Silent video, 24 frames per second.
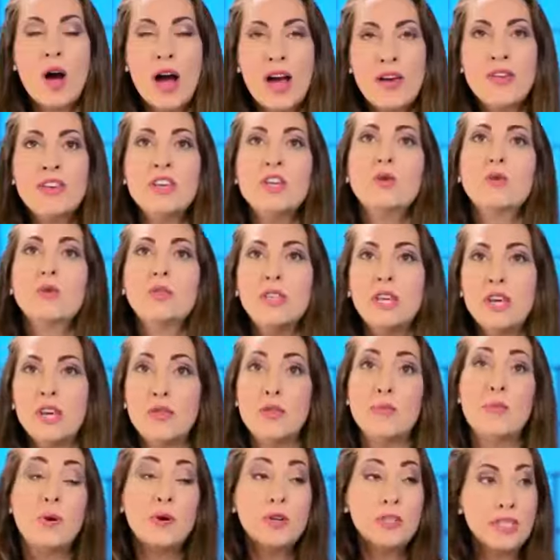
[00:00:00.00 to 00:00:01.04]
I think you see, in
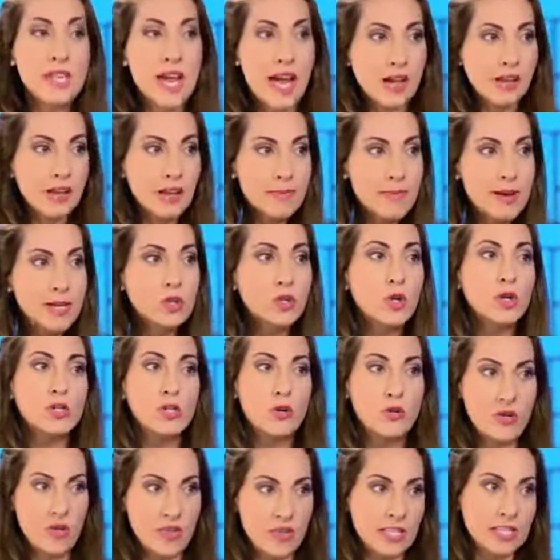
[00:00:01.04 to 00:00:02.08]
the personality matrix,
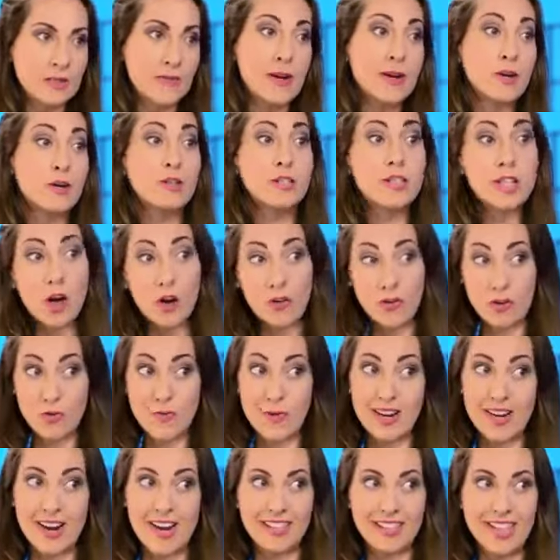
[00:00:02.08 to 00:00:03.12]
you see things about yourself you
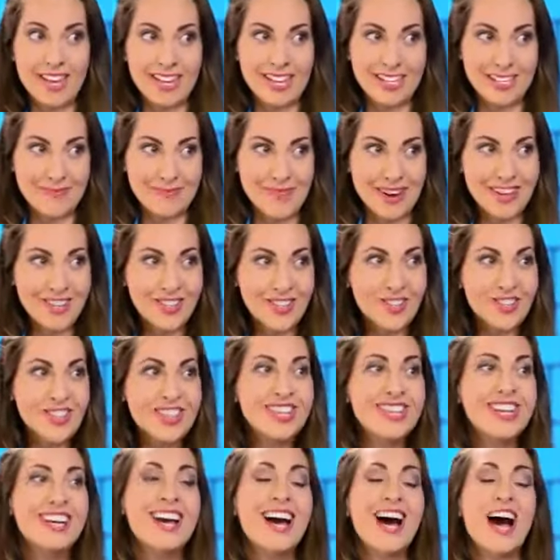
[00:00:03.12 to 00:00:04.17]
might not like as much.
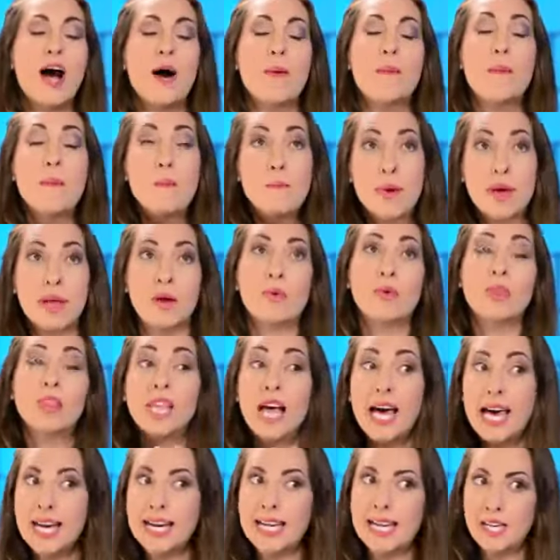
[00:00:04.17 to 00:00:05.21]
But with
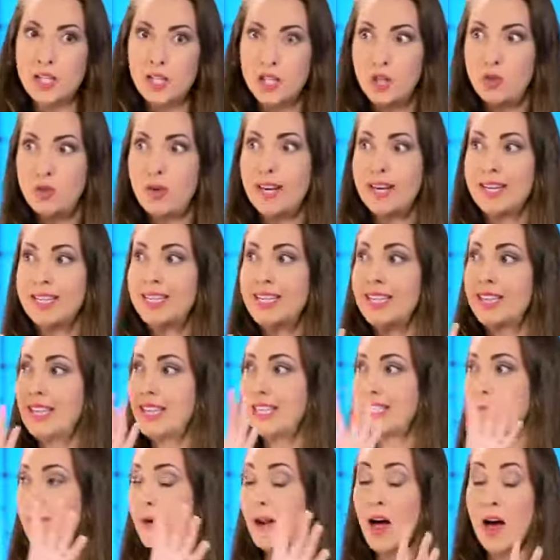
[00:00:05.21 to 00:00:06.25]
lie detection, you tend to see
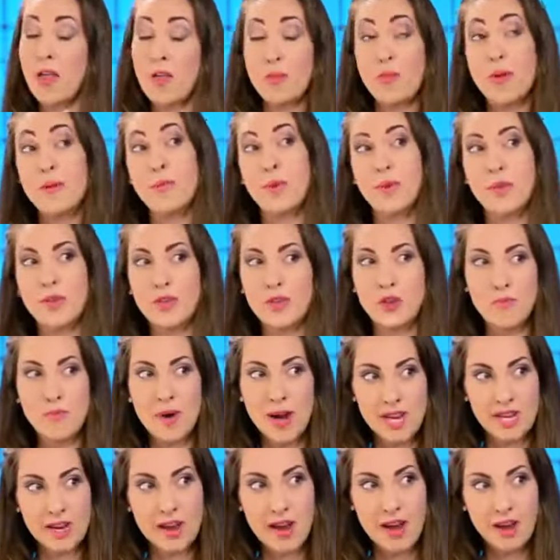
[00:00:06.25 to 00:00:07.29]
things about other people that you
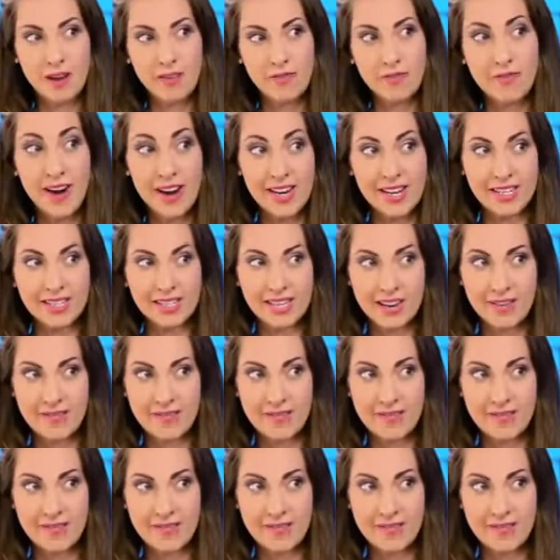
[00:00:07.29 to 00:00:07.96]
might not find as